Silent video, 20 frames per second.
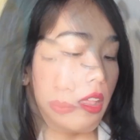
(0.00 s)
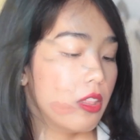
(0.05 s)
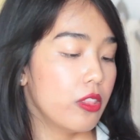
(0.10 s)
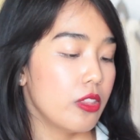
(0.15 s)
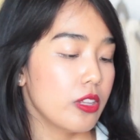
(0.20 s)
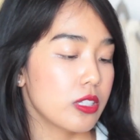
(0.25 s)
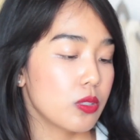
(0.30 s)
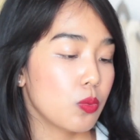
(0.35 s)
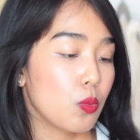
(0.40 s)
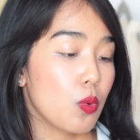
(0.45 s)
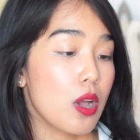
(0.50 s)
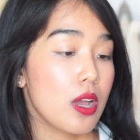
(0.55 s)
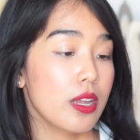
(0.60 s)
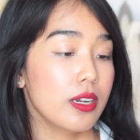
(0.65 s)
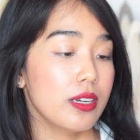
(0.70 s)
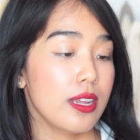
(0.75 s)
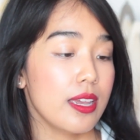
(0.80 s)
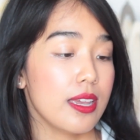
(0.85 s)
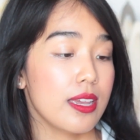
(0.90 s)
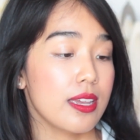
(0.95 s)
This
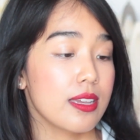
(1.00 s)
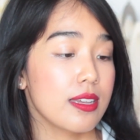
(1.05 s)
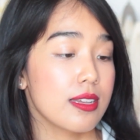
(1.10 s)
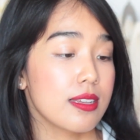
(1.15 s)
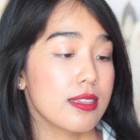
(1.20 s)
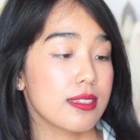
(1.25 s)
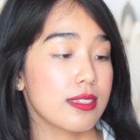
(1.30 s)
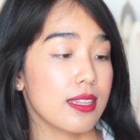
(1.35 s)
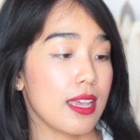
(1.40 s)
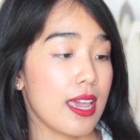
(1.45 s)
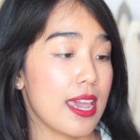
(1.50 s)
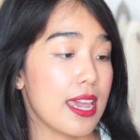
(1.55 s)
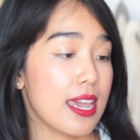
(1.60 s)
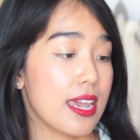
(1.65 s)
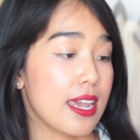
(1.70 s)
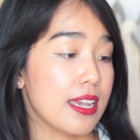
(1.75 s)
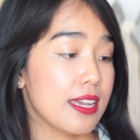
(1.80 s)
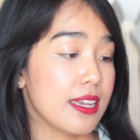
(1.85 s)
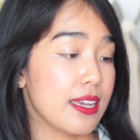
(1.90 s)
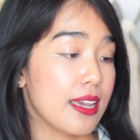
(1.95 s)
one is
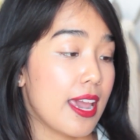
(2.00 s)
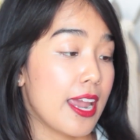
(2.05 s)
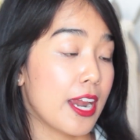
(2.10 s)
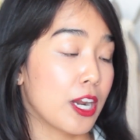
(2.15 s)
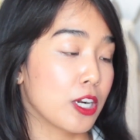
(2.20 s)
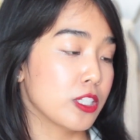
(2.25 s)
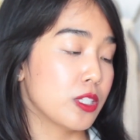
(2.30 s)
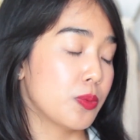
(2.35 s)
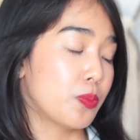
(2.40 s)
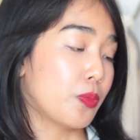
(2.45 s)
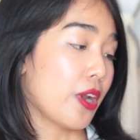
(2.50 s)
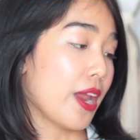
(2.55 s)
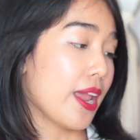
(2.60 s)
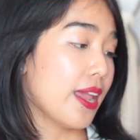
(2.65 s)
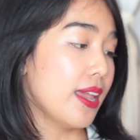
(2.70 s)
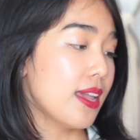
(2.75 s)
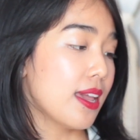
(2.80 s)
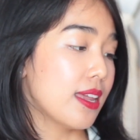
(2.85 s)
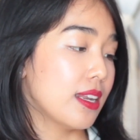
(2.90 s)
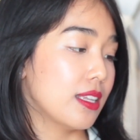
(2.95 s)
a
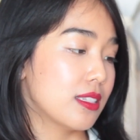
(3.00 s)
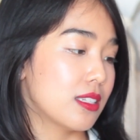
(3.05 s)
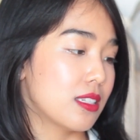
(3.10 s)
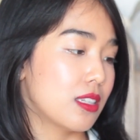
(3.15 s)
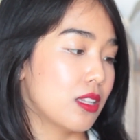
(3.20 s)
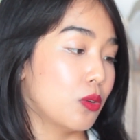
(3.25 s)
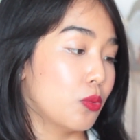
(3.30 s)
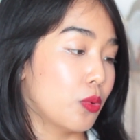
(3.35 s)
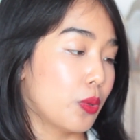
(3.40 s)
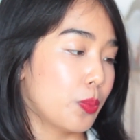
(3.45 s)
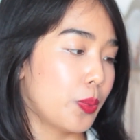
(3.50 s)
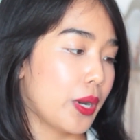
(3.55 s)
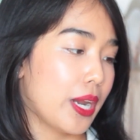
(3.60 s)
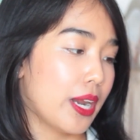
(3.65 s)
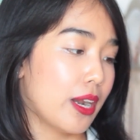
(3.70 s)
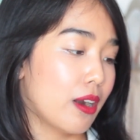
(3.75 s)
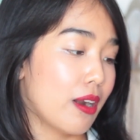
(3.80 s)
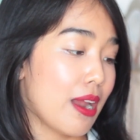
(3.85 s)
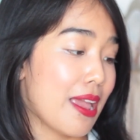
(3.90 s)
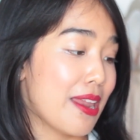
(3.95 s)
hairspray, and it's the
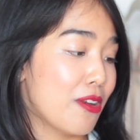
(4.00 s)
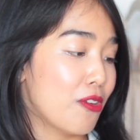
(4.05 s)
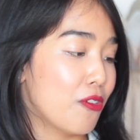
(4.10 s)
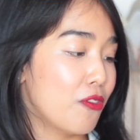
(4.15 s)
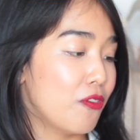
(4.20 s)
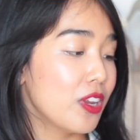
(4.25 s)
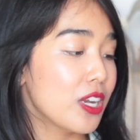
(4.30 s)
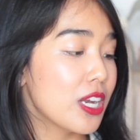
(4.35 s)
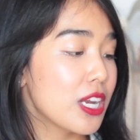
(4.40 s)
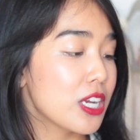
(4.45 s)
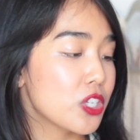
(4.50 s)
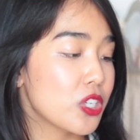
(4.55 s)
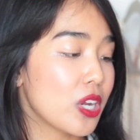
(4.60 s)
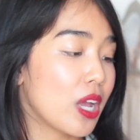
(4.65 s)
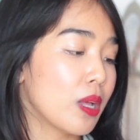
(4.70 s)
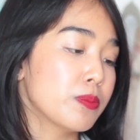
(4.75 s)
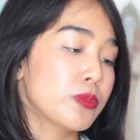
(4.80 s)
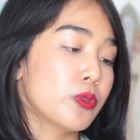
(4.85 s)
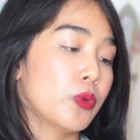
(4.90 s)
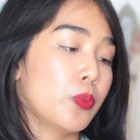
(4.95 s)
Repair and Finish,
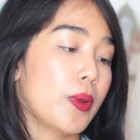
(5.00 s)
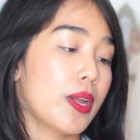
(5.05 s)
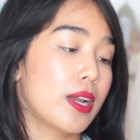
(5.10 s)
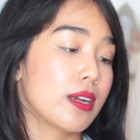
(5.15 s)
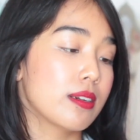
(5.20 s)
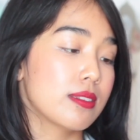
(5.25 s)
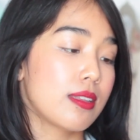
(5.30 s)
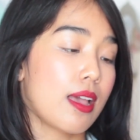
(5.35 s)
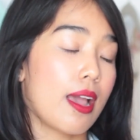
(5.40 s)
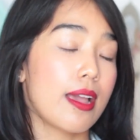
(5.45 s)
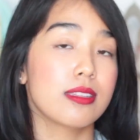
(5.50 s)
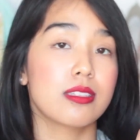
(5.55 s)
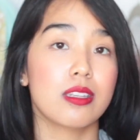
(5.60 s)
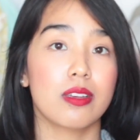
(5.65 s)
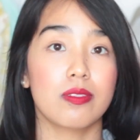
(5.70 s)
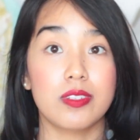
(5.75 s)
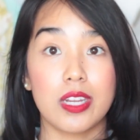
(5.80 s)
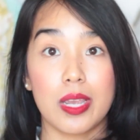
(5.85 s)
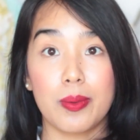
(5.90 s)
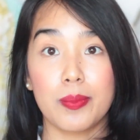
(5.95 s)
helps repair signs
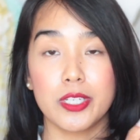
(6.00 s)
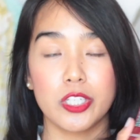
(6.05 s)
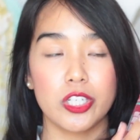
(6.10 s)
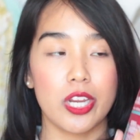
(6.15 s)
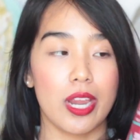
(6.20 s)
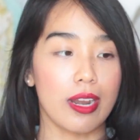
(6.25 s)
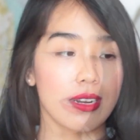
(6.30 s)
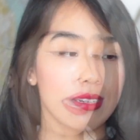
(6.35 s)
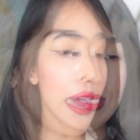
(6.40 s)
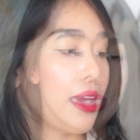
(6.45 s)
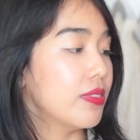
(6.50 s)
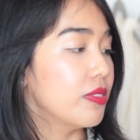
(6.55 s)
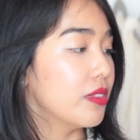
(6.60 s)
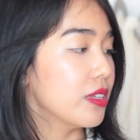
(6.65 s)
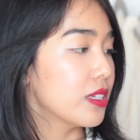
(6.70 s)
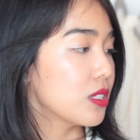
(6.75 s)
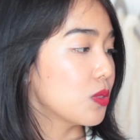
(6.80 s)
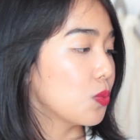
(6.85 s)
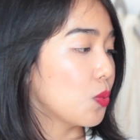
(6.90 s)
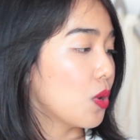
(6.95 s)
of damaged hair. And
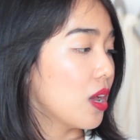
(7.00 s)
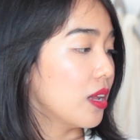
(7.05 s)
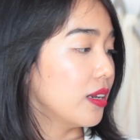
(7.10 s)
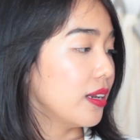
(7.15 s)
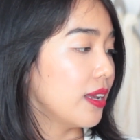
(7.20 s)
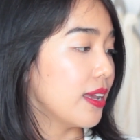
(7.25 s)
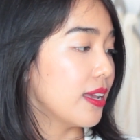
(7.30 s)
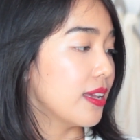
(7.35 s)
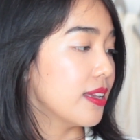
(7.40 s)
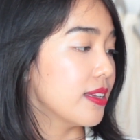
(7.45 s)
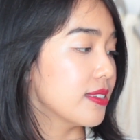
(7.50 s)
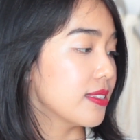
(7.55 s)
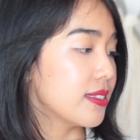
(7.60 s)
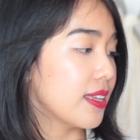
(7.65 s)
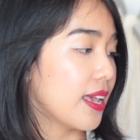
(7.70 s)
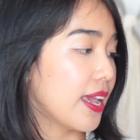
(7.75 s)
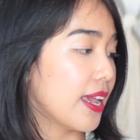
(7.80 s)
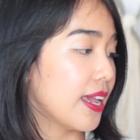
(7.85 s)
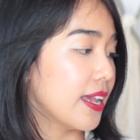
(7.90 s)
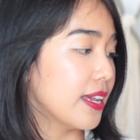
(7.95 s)
this one is
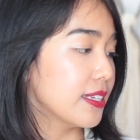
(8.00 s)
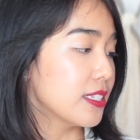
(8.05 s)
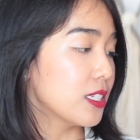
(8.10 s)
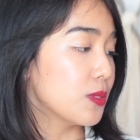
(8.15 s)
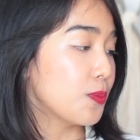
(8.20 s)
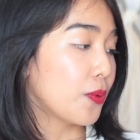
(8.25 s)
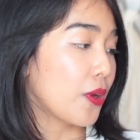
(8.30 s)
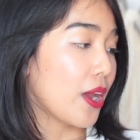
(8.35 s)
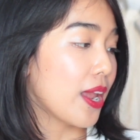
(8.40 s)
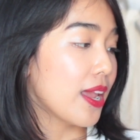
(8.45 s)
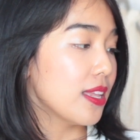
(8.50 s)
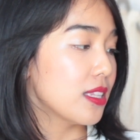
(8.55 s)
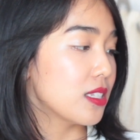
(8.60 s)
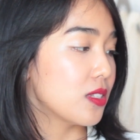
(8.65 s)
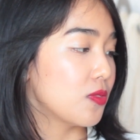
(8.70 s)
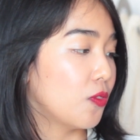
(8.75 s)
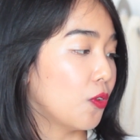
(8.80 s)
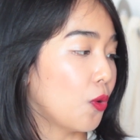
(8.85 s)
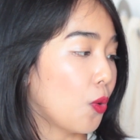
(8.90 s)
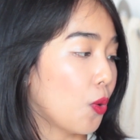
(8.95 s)
a spray,
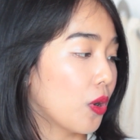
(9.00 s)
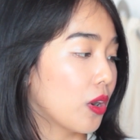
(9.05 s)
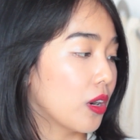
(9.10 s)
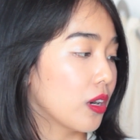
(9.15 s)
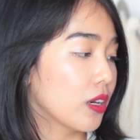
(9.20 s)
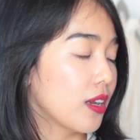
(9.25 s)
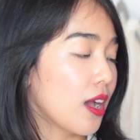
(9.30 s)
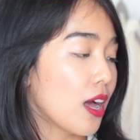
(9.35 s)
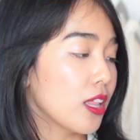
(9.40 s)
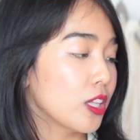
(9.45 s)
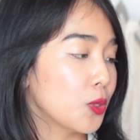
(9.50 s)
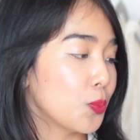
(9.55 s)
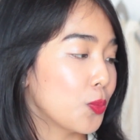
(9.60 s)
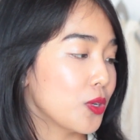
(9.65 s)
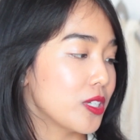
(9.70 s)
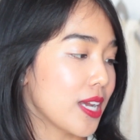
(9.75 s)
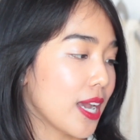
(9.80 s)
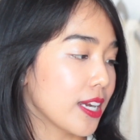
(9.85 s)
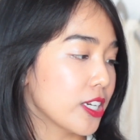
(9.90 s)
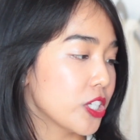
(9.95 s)
it's for color
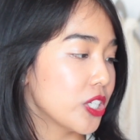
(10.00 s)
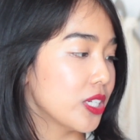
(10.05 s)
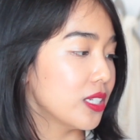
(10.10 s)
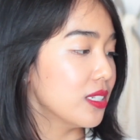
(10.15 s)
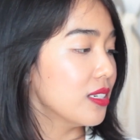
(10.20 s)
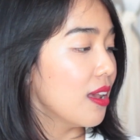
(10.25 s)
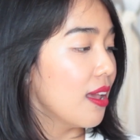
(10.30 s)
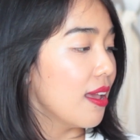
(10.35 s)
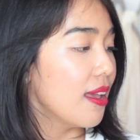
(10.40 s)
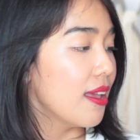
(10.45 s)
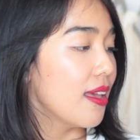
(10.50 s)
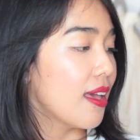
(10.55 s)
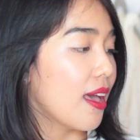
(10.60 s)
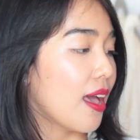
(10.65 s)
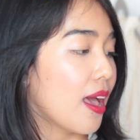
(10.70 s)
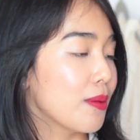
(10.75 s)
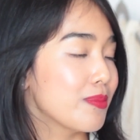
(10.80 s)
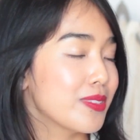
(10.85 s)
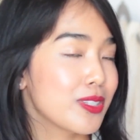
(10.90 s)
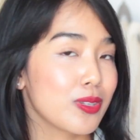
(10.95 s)
protection,
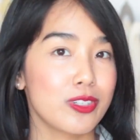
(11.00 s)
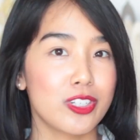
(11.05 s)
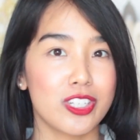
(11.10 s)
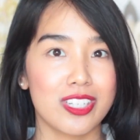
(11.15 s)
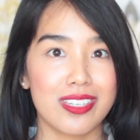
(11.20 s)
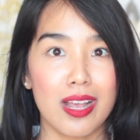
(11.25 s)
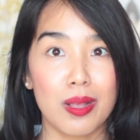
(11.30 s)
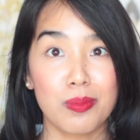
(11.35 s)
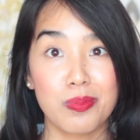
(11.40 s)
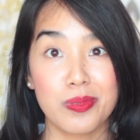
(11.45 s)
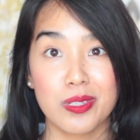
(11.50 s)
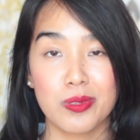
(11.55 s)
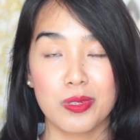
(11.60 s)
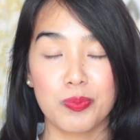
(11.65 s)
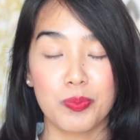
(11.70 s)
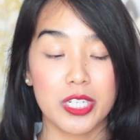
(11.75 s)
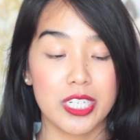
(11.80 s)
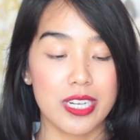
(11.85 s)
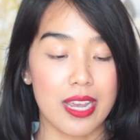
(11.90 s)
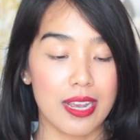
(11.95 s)
um, so it just helps
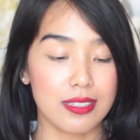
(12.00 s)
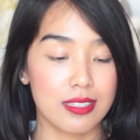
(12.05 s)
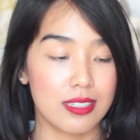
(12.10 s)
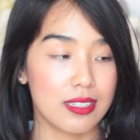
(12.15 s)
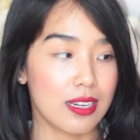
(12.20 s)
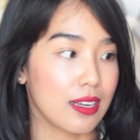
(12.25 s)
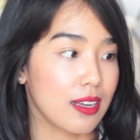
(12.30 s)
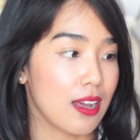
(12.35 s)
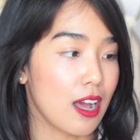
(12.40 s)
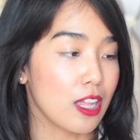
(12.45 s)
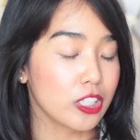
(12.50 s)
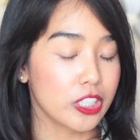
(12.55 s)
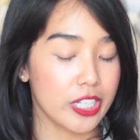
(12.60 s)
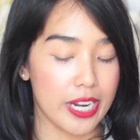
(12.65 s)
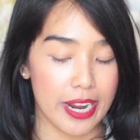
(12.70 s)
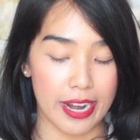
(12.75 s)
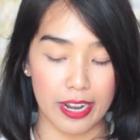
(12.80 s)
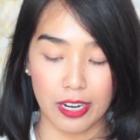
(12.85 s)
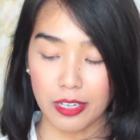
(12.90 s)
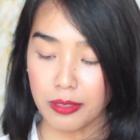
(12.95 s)
protect uh,
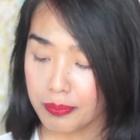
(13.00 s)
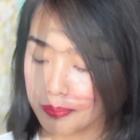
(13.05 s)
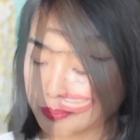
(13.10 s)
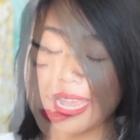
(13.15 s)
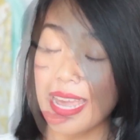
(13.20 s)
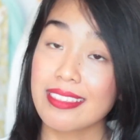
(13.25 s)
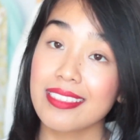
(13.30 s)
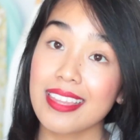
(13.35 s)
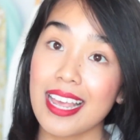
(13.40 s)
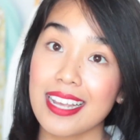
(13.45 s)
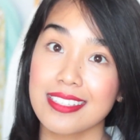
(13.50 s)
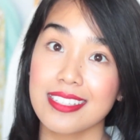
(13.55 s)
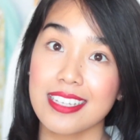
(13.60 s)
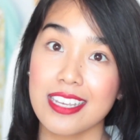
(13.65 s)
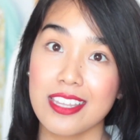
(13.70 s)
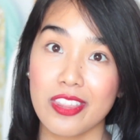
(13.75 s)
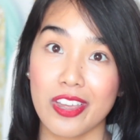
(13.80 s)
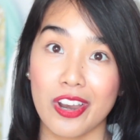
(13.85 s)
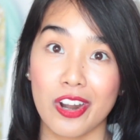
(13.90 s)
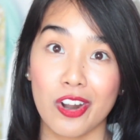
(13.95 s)
colored hair. And
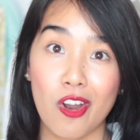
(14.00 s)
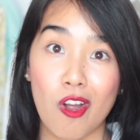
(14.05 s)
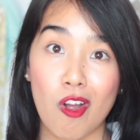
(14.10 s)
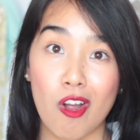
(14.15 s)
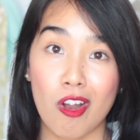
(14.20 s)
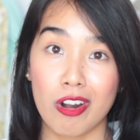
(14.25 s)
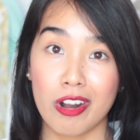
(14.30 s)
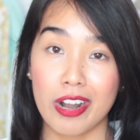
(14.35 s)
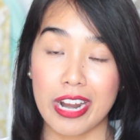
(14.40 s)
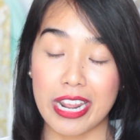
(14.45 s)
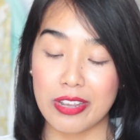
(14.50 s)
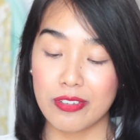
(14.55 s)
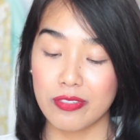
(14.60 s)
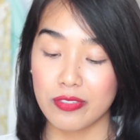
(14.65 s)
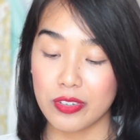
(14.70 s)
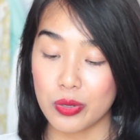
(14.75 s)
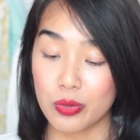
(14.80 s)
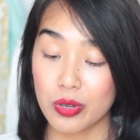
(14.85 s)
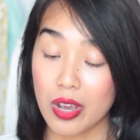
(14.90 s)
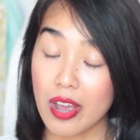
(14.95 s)
lastly, there are a
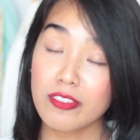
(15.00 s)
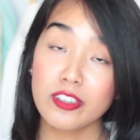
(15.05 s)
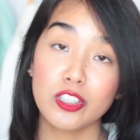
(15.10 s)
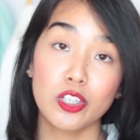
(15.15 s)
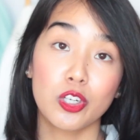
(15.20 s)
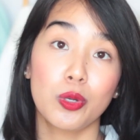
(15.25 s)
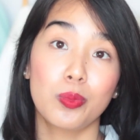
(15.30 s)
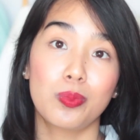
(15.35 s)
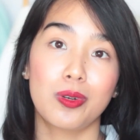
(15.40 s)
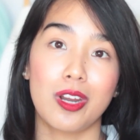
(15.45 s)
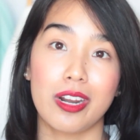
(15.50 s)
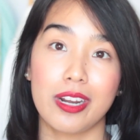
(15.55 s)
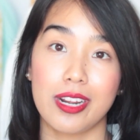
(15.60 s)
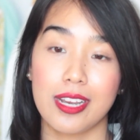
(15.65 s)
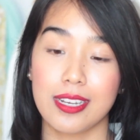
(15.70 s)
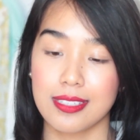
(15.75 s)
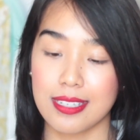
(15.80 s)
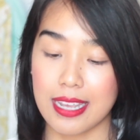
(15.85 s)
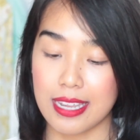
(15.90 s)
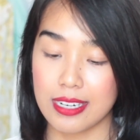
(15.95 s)
few CoverGirl
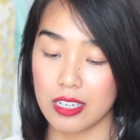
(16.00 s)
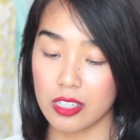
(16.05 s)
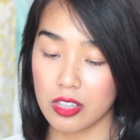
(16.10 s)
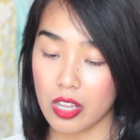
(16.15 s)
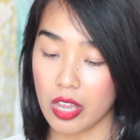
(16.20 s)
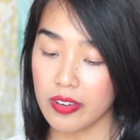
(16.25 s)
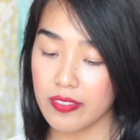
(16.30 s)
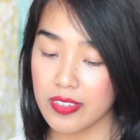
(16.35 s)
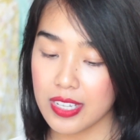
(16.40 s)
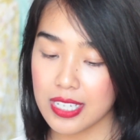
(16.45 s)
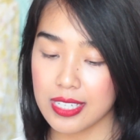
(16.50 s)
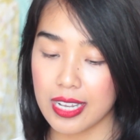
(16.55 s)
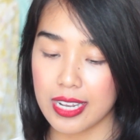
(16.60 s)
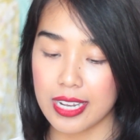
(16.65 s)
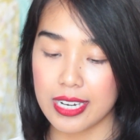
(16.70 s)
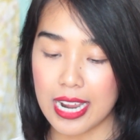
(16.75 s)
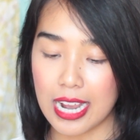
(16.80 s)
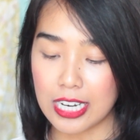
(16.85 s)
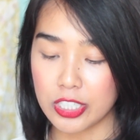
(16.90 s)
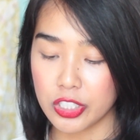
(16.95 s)
products, and a lot of these I
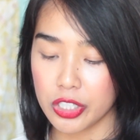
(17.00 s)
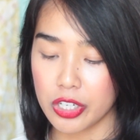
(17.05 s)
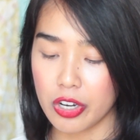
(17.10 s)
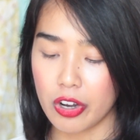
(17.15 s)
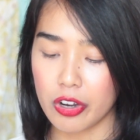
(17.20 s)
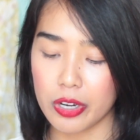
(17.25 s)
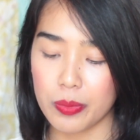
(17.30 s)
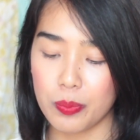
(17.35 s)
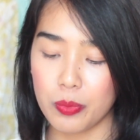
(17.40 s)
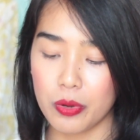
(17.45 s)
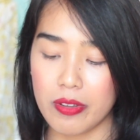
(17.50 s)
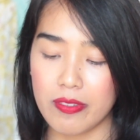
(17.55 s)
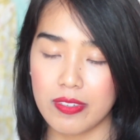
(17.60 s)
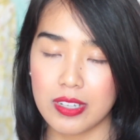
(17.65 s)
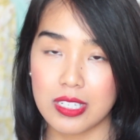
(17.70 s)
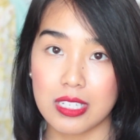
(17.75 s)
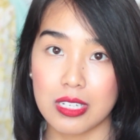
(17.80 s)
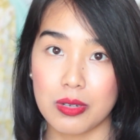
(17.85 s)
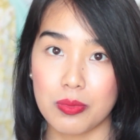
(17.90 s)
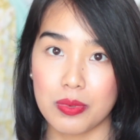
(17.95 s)
had actually already
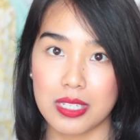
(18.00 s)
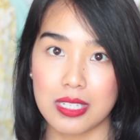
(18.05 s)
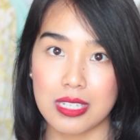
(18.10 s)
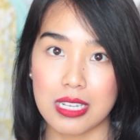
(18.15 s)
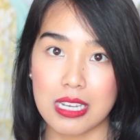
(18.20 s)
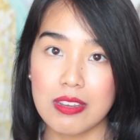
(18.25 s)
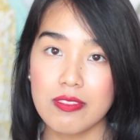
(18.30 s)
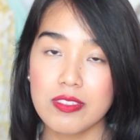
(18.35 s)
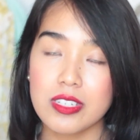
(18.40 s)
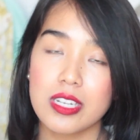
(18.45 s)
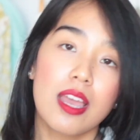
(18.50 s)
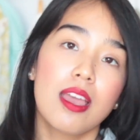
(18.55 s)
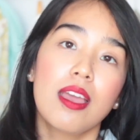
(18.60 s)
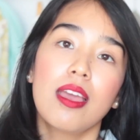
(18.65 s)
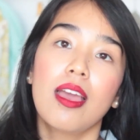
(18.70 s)
previously received